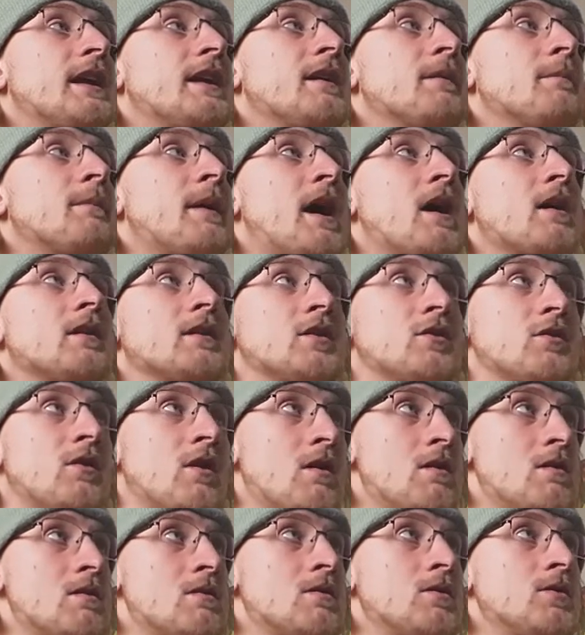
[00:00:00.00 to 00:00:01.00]
about your
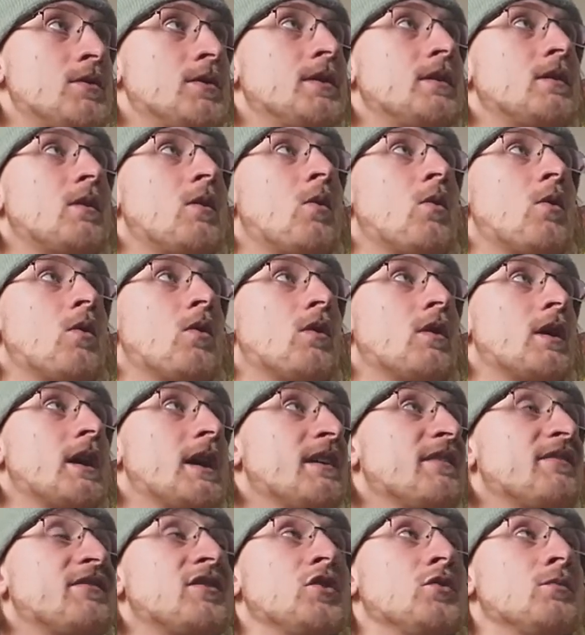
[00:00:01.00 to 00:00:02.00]
own, or
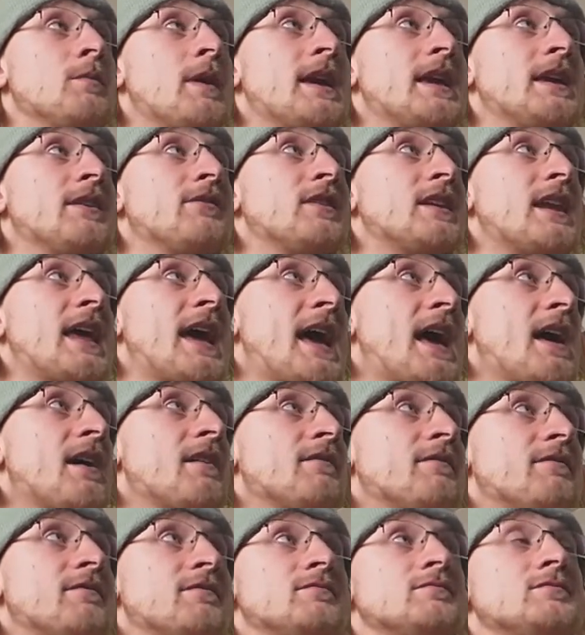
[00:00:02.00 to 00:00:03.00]
if you may even
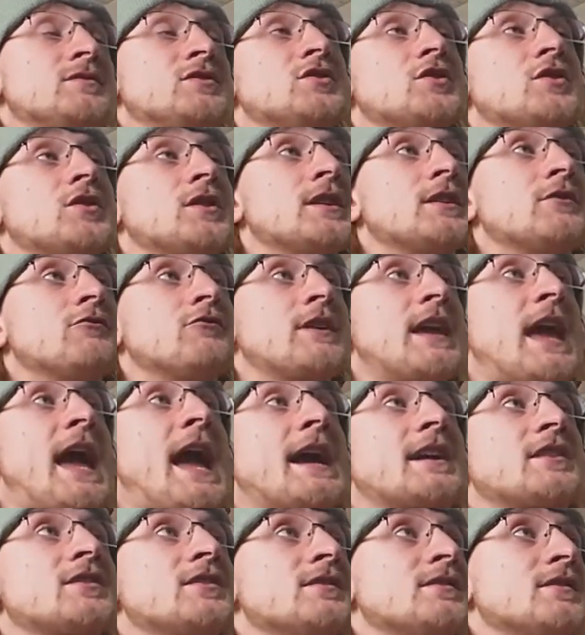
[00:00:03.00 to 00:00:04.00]
have certain
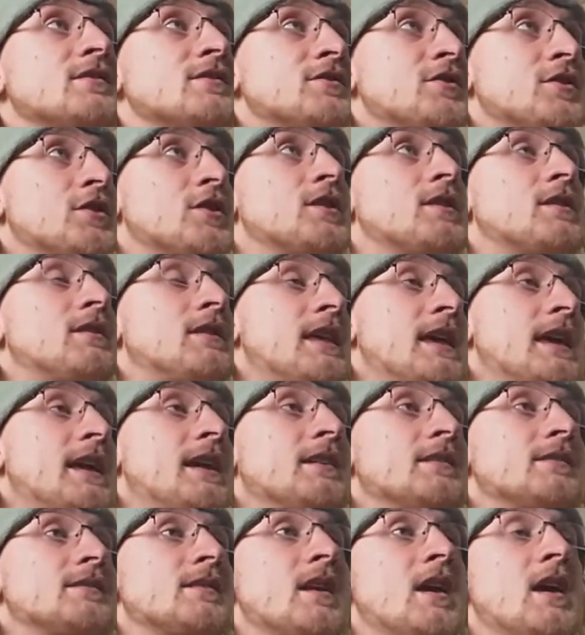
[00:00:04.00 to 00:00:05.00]
reactions to certain
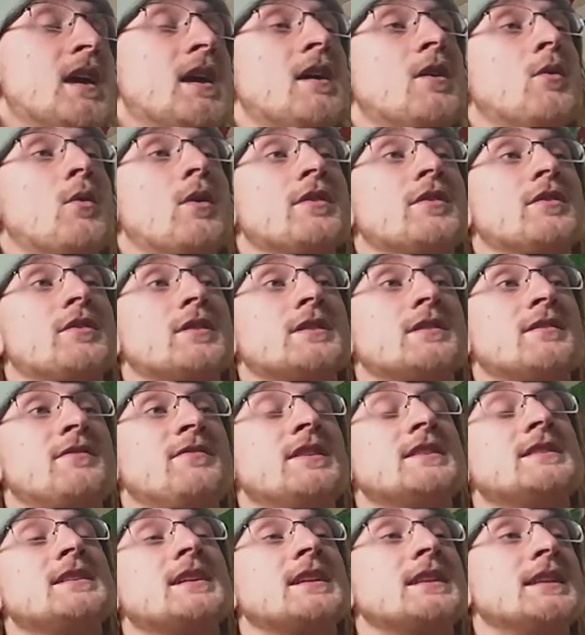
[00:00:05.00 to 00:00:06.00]
things, whether it's
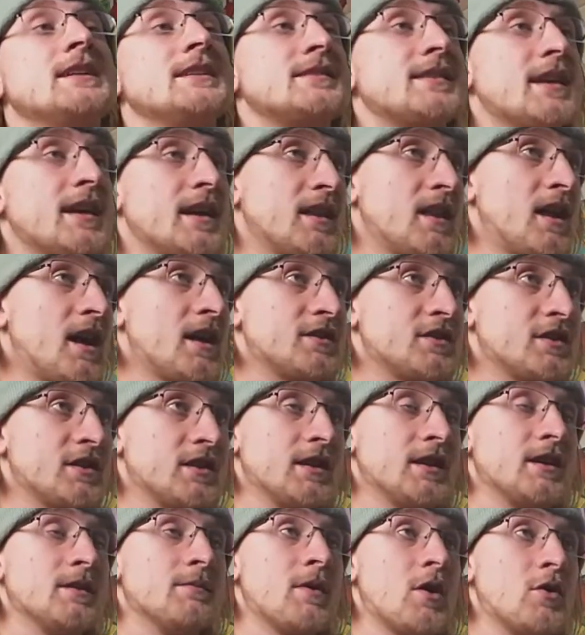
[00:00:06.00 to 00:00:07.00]
physically,
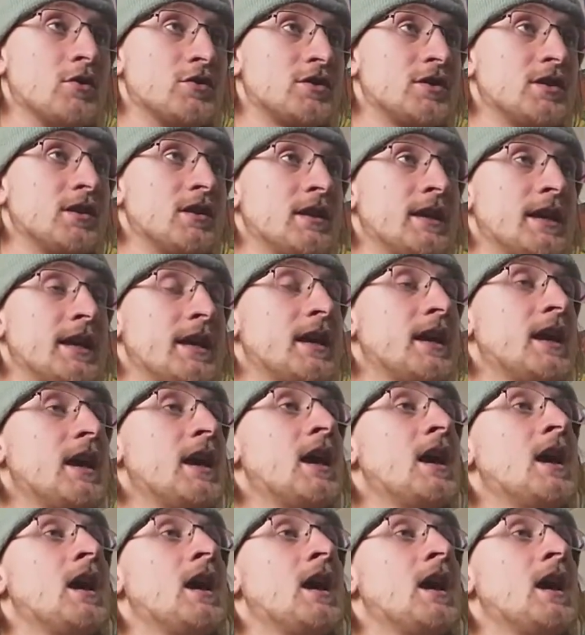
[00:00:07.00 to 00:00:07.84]
psychologically, emotionally,